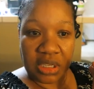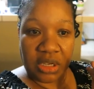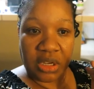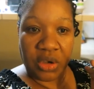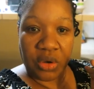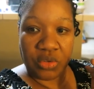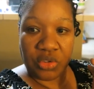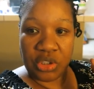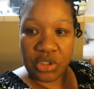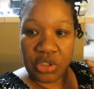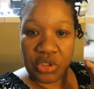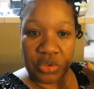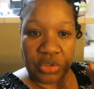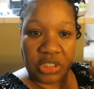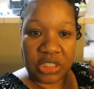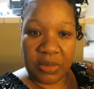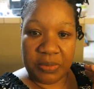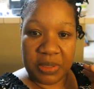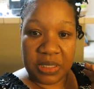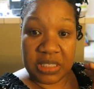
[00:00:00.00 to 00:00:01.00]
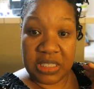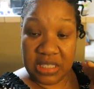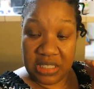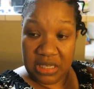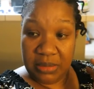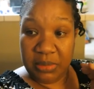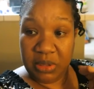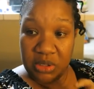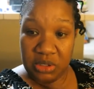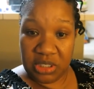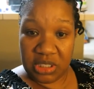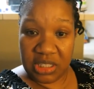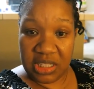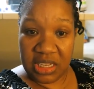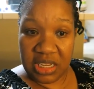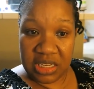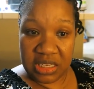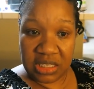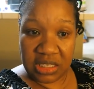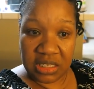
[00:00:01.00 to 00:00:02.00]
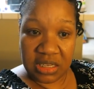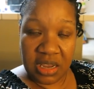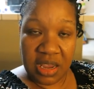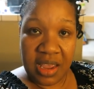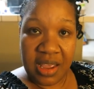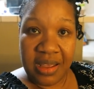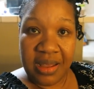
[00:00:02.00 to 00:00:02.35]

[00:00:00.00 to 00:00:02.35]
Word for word: you know, to do something similar to this,